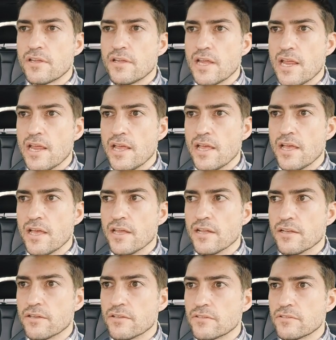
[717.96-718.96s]

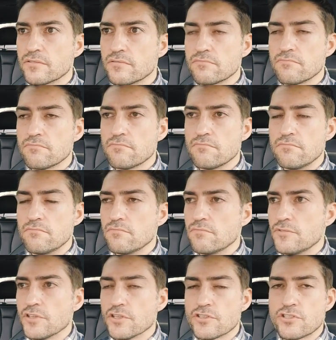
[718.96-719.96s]
and
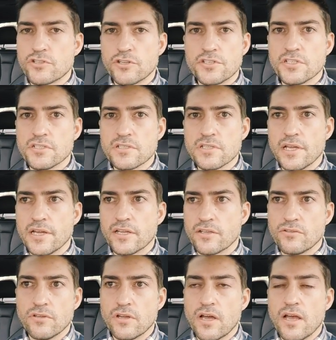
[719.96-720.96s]
the surgeon's like,
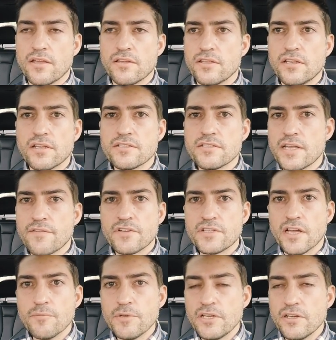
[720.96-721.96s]
I, he doesn't have to
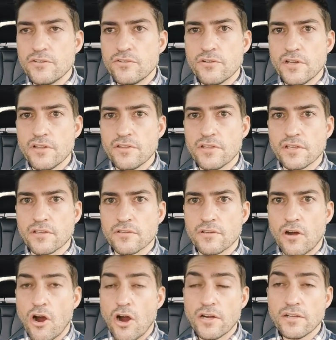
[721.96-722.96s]
tell me to do anything.
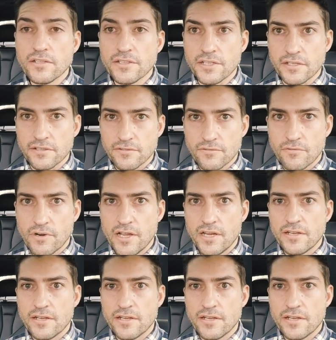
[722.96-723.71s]
Hardly, right?